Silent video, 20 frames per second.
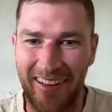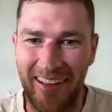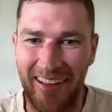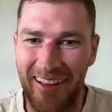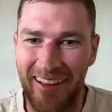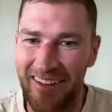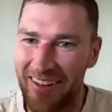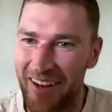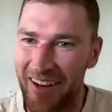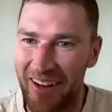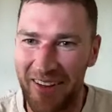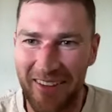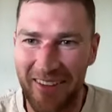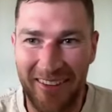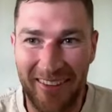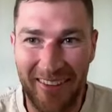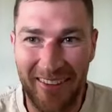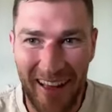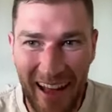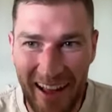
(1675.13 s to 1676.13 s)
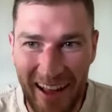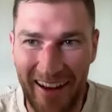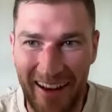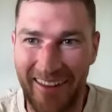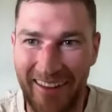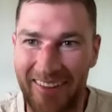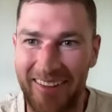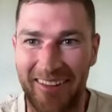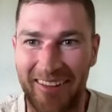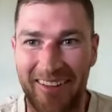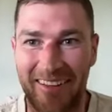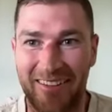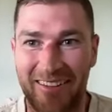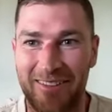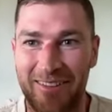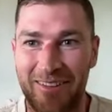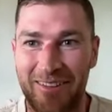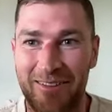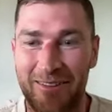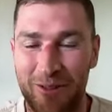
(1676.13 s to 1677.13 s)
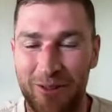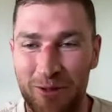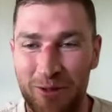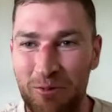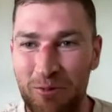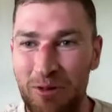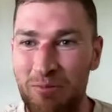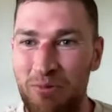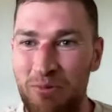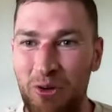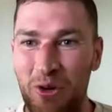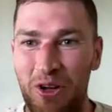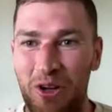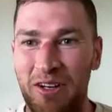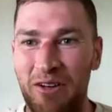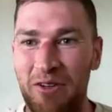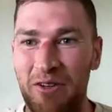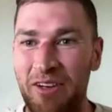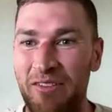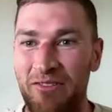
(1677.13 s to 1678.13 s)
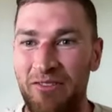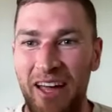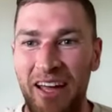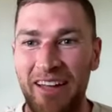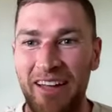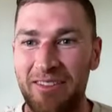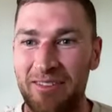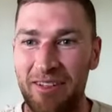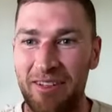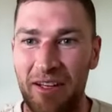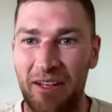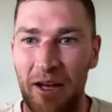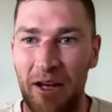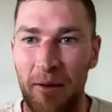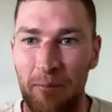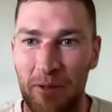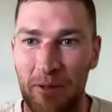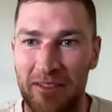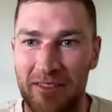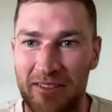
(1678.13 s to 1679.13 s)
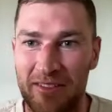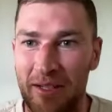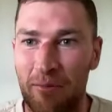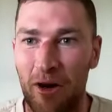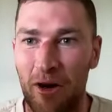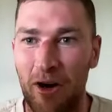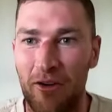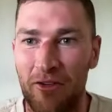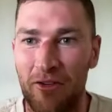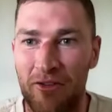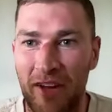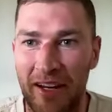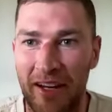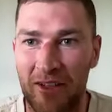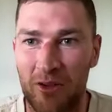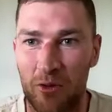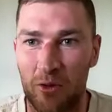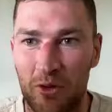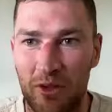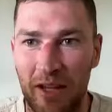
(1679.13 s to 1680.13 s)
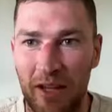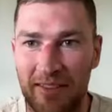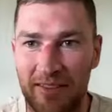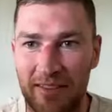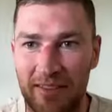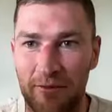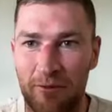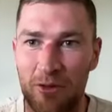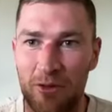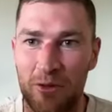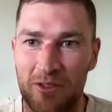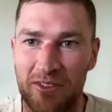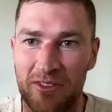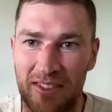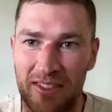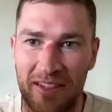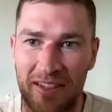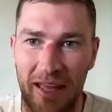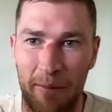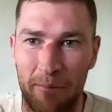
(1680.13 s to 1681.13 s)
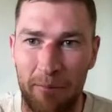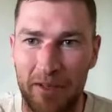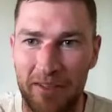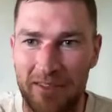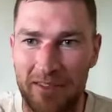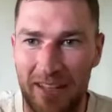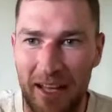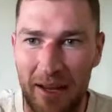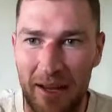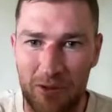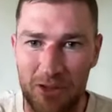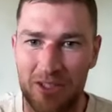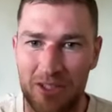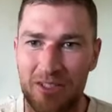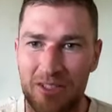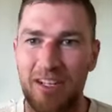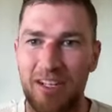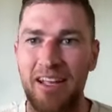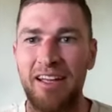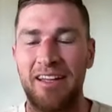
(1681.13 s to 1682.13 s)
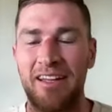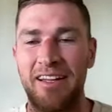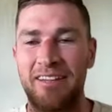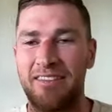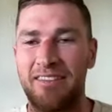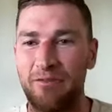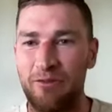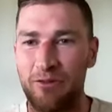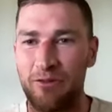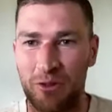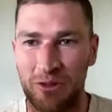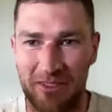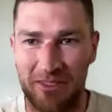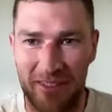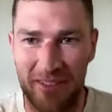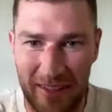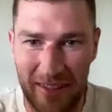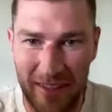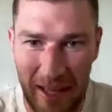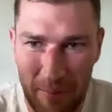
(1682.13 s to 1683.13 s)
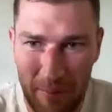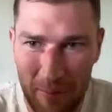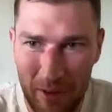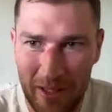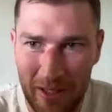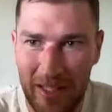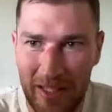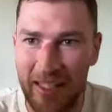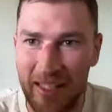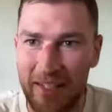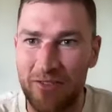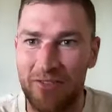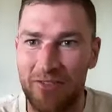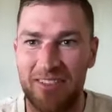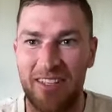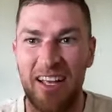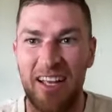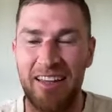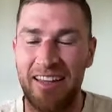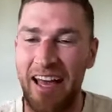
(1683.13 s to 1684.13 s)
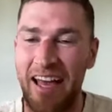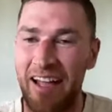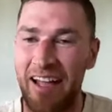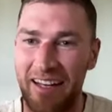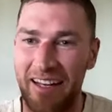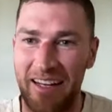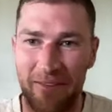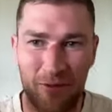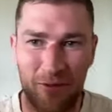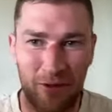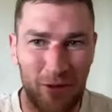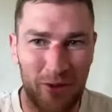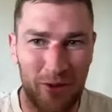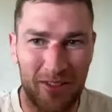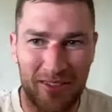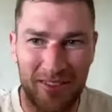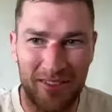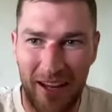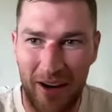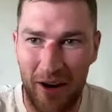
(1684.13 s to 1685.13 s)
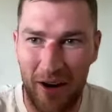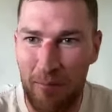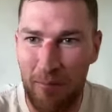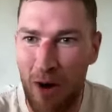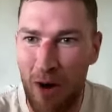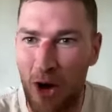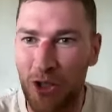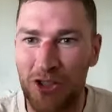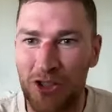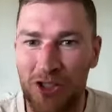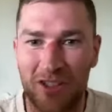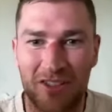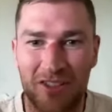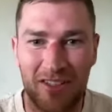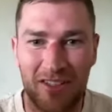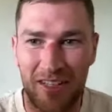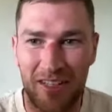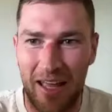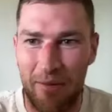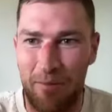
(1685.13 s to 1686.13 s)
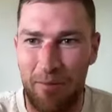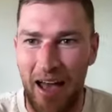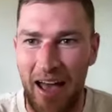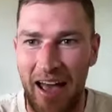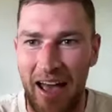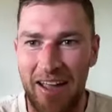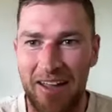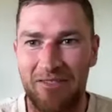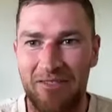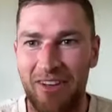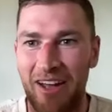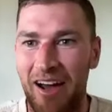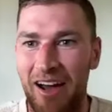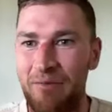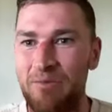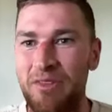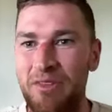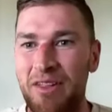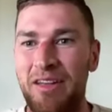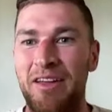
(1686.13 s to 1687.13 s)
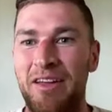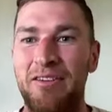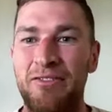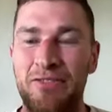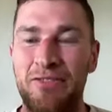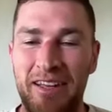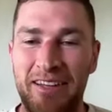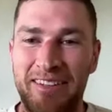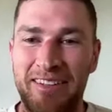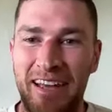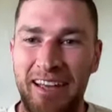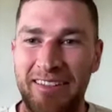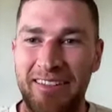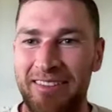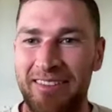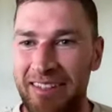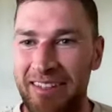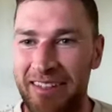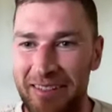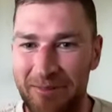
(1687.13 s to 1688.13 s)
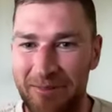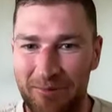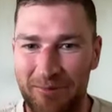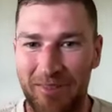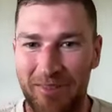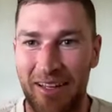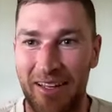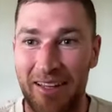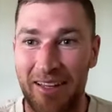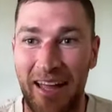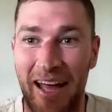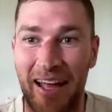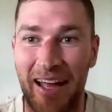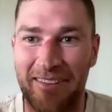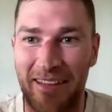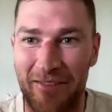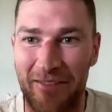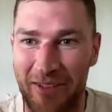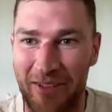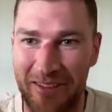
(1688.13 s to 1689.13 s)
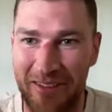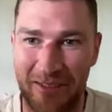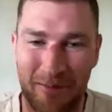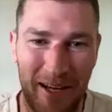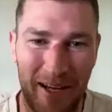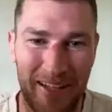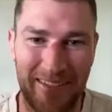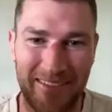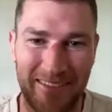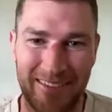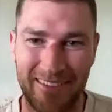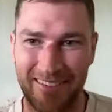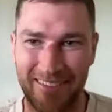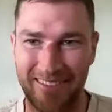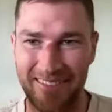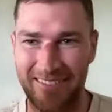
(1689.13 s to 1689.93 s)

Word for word: And, you know, that I think is, is super important. And if that's a placebo effect, that's influencing their perception, that's influencing their beliefs, that can influence their emotions and their behavior. Fantastic. That's evidence-based.